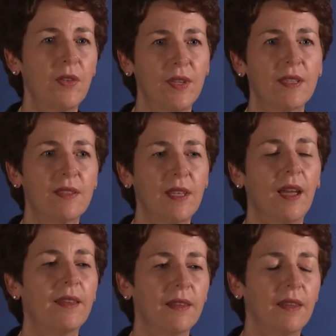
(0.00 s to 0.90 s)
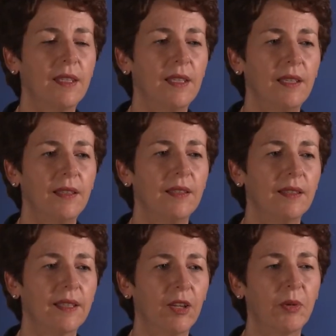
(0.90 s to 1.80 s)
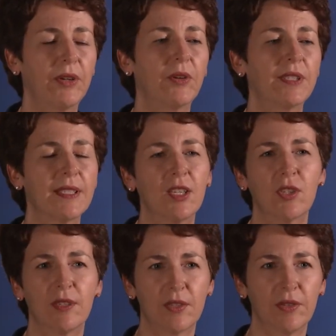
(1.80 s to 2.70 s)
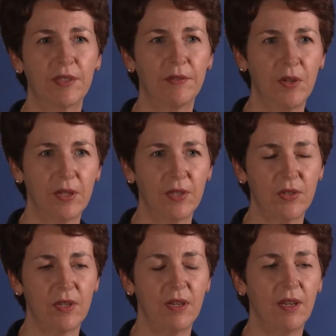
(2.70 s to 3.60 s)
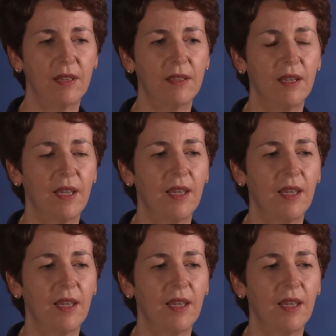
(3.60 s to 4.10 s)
the things that the Accountable Care Organization is going to focus on